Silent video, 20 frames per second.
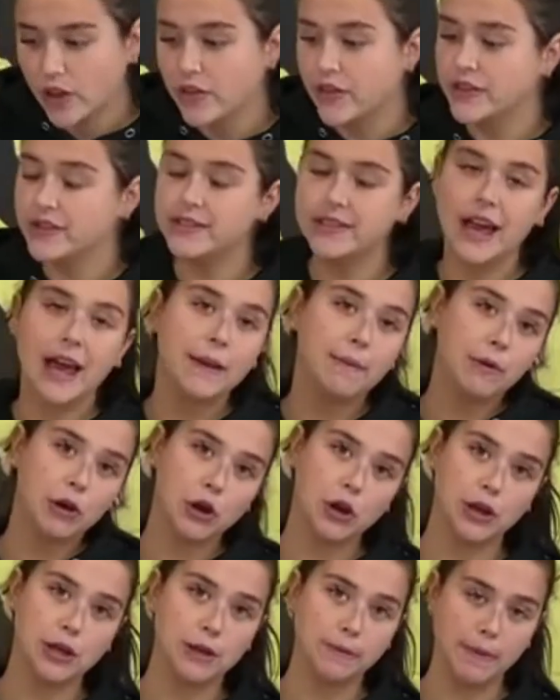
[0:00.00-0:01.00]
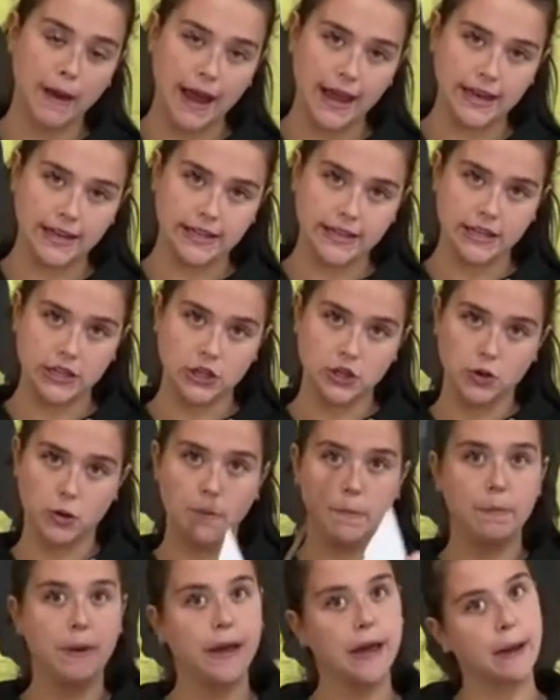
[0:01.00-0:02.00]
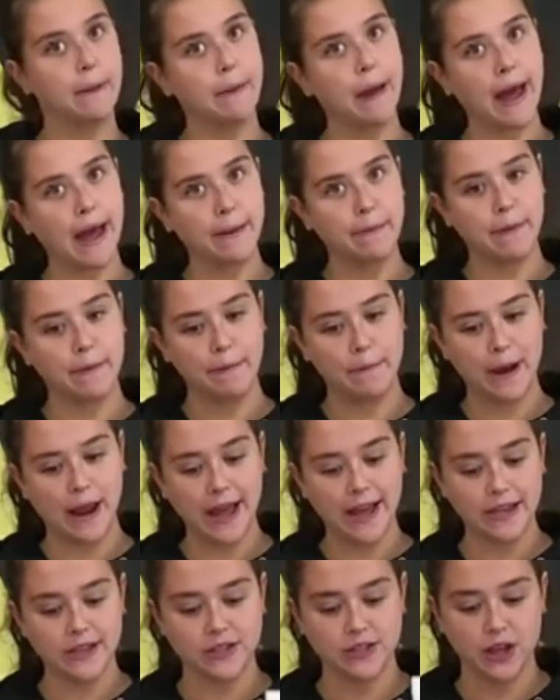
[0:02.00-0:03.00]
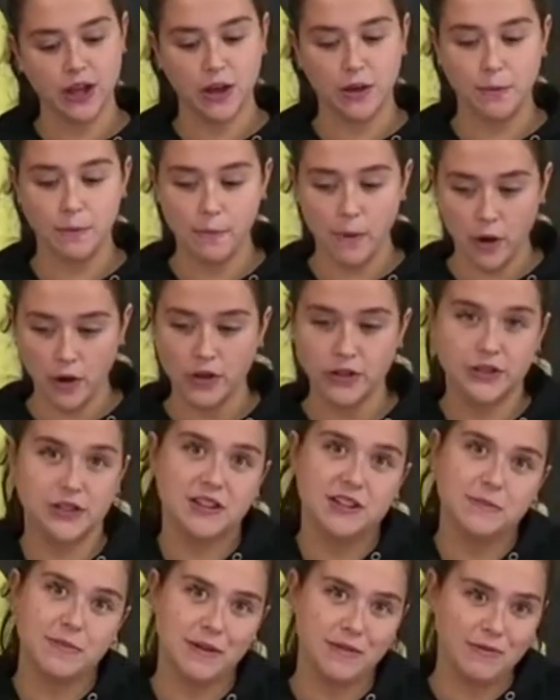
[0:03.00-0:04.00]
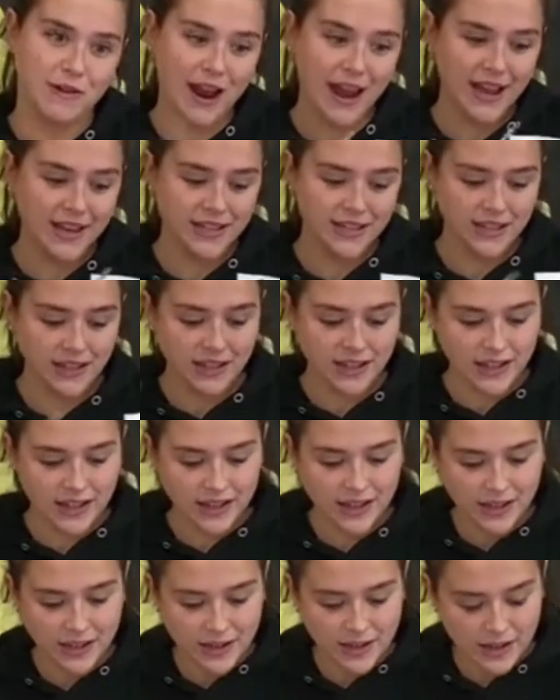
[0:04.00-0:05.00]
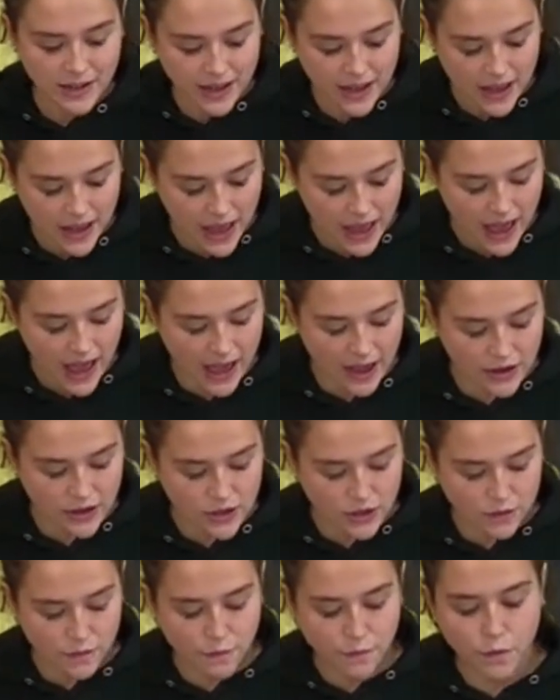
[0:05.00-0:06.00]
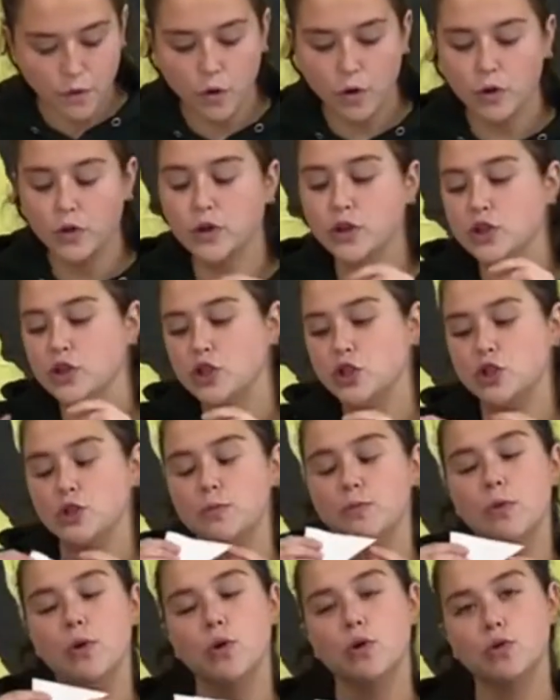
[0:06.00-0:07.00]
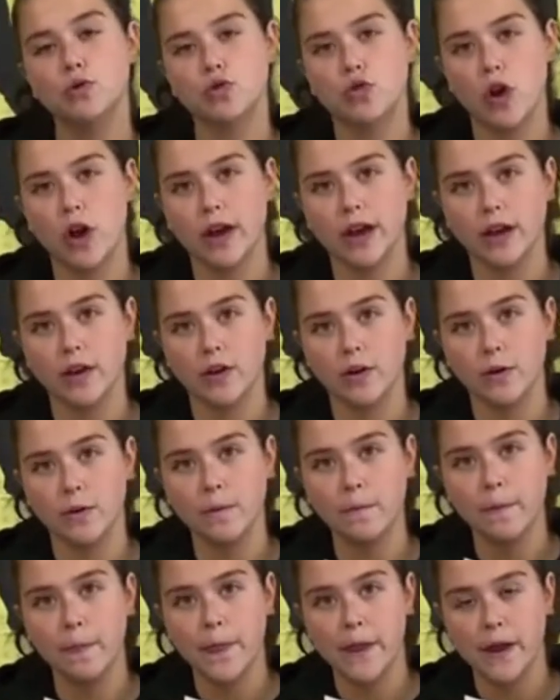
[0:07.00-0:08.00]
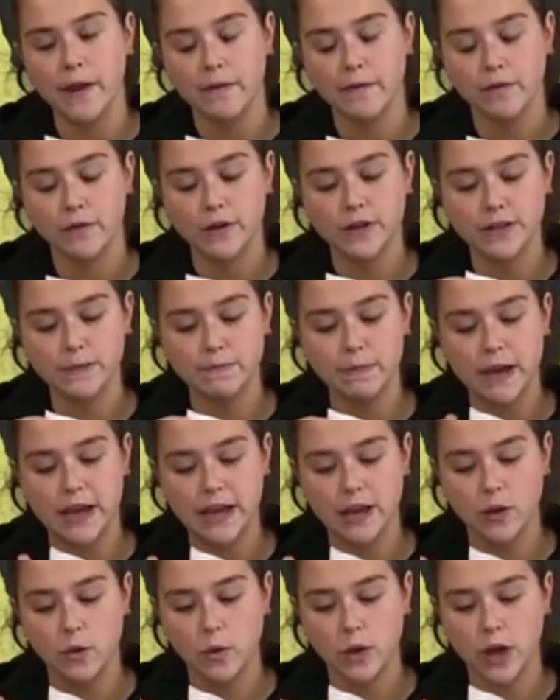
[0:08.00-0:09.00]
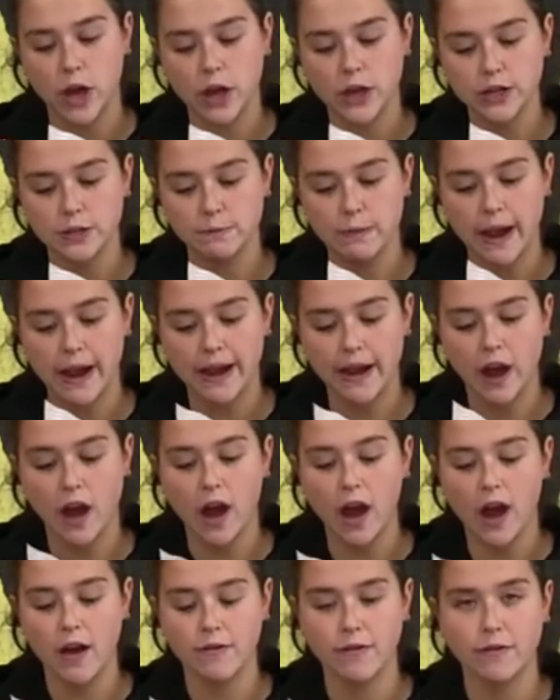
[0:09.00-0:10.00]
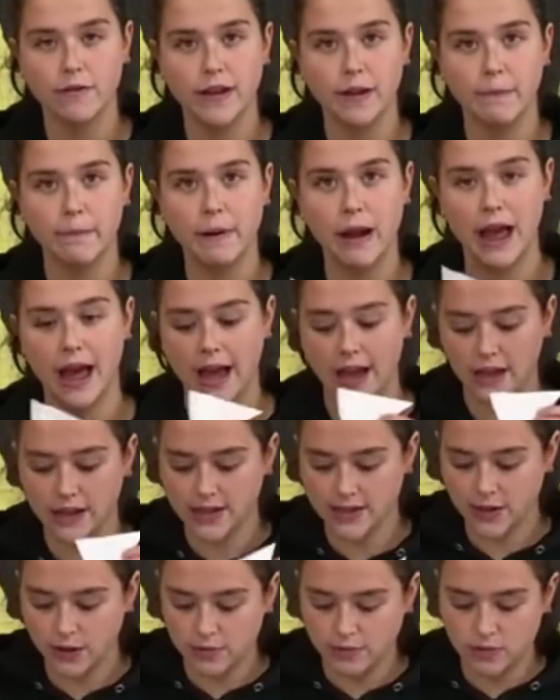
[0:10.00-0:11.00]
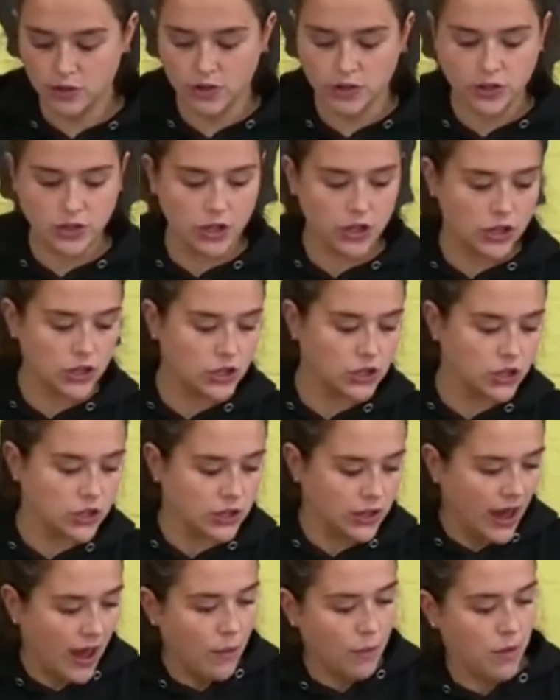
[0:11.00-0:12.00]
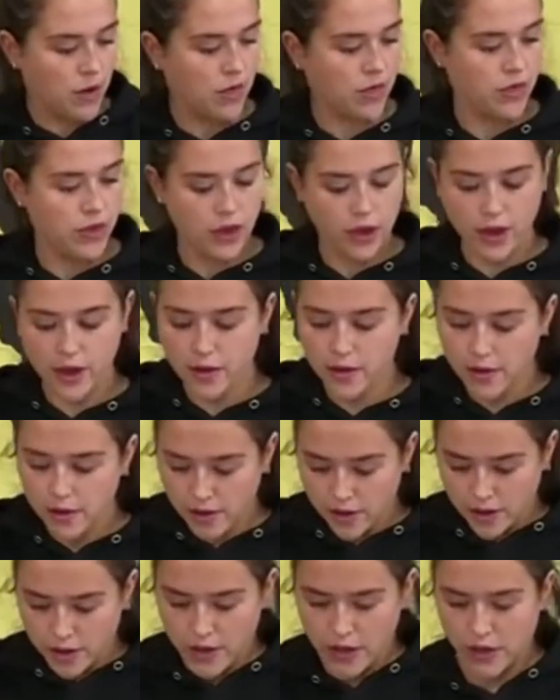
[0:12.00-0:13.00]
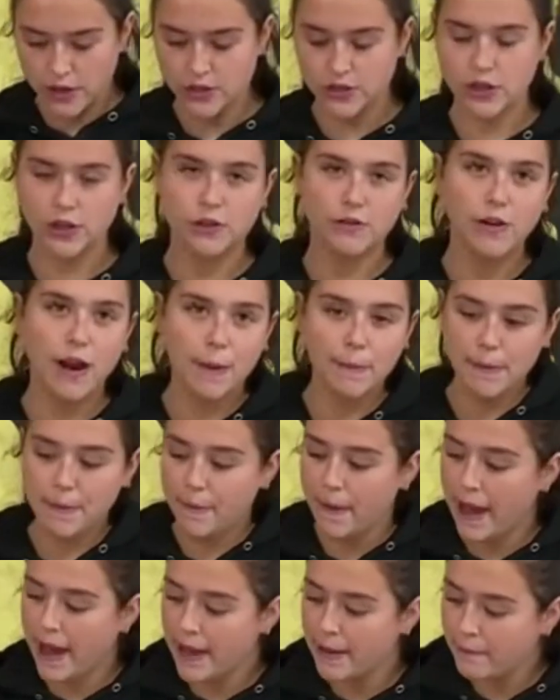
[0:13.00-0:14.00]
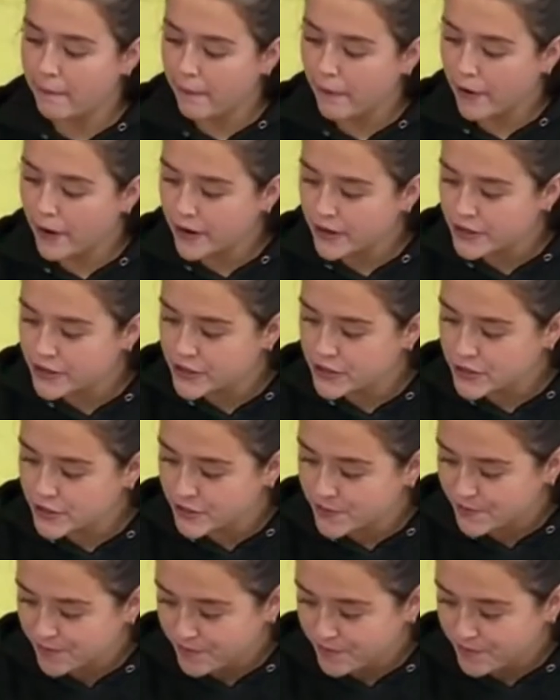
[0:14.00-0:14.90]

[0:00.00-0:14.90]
the same colour you painted your bigger paper plate, so mine's going to be red. And for the small triangle, for its beak, we're going to paint half of it black. So I'm just going to do that with you. So grab your paintbrush,